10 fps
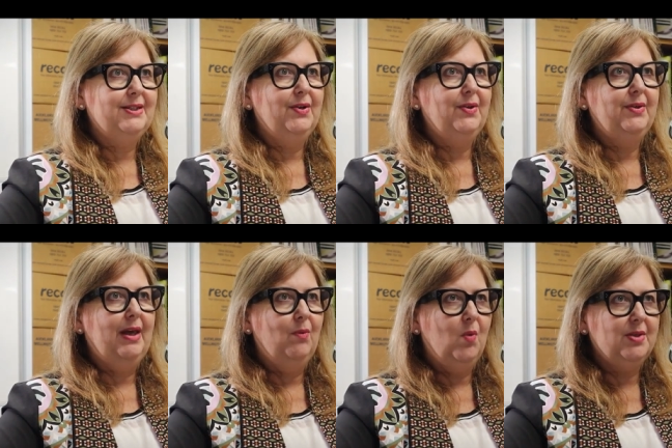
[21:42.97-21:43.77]
So
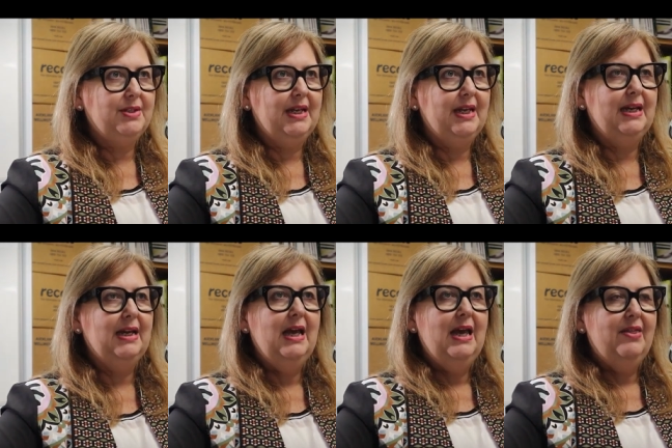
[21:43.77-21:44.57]
they're
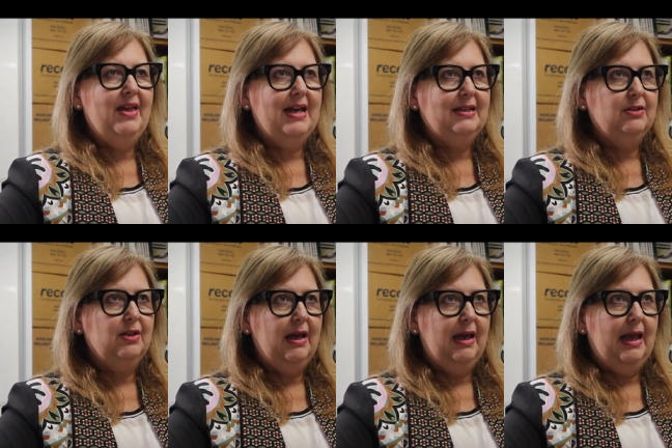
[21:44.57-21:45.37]
wanting that